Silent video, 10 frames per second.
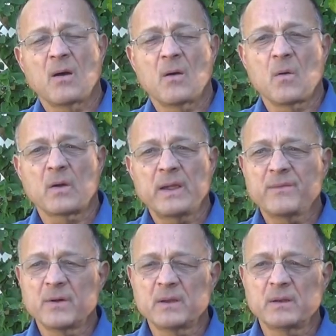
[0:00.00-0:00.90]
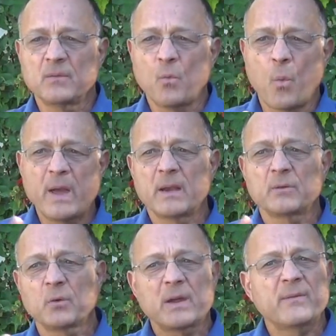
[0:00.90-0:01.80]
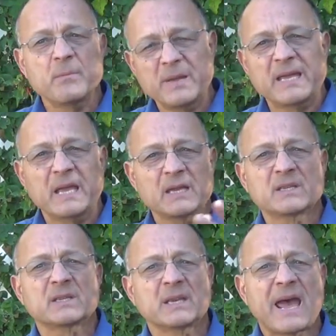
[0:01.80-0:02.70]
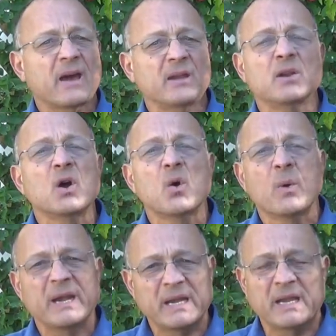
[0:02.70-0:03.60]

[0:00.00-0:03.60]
or even when grieving begins and how do you know when it